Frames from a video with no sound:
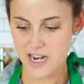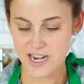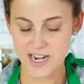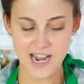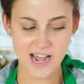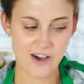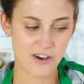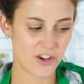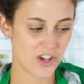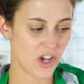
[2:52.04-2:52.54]

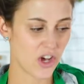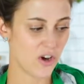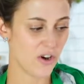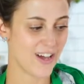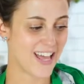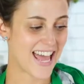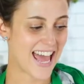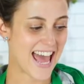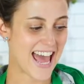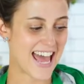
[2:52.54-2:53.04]
Now I'll go
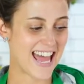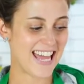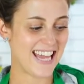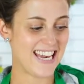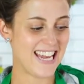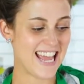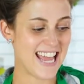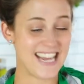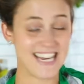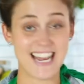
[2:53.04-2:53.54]

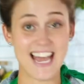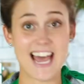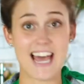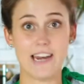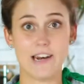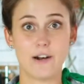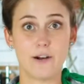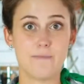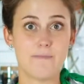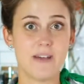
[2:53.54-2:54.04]
ahead and
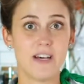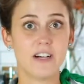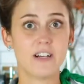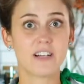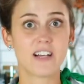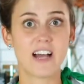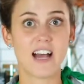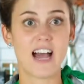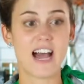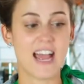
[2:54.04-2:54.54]
add our milk.
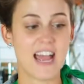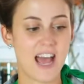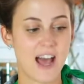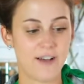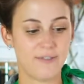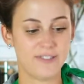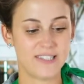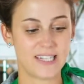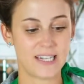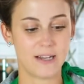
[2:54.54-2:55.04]
I
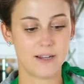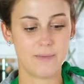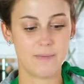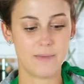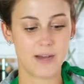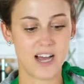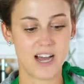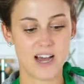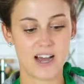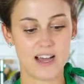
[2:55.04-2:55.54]
have
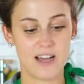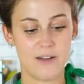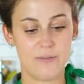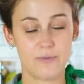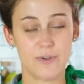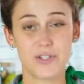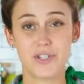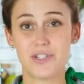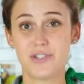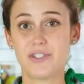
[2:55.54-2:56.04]
some
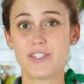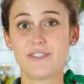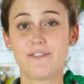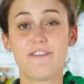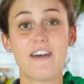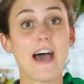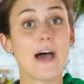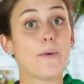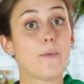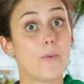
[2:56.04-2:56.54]
reduced
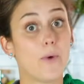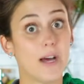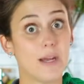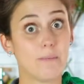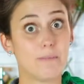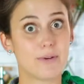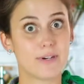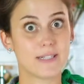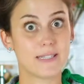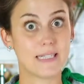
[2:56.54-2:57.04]
fat
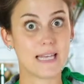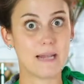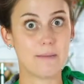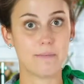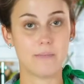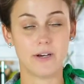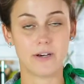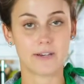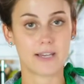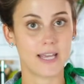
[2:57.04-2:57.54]

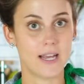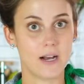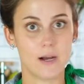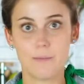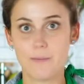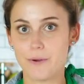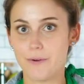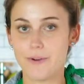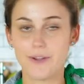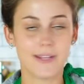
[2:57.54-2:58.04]
1% milk here,
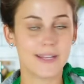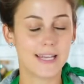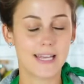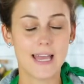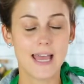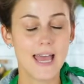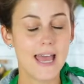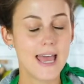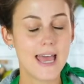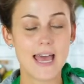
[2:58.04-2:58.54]
but really
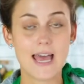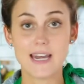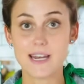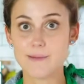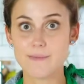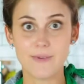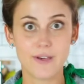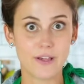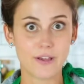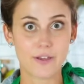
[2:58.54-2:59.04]

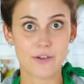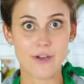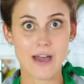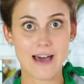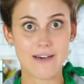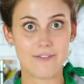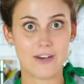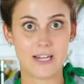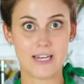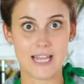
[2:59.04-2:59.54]
any milk you
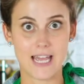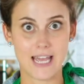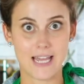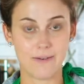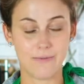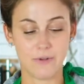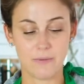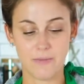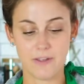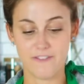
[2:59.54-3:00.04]
have on
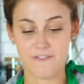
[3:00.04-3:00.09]
hand would be